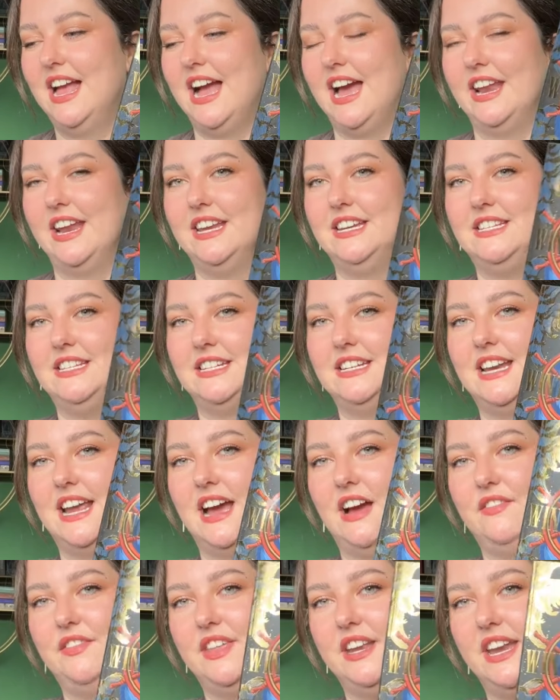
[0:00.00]
and I didn't
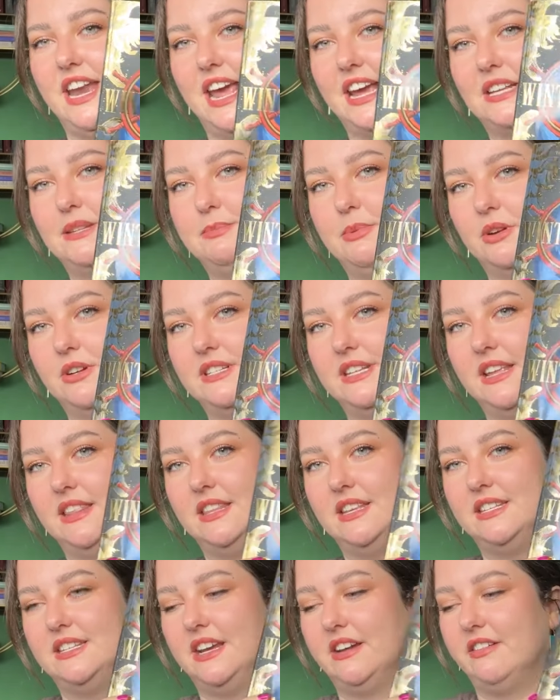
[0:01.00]
have the next books in
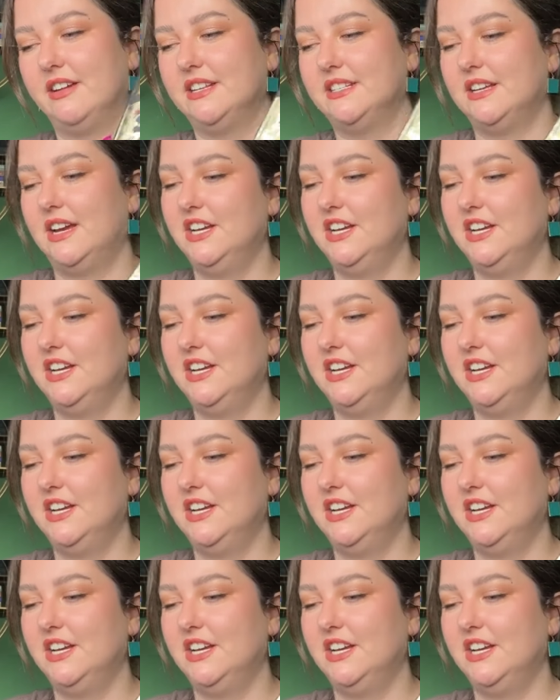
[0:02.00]
the series.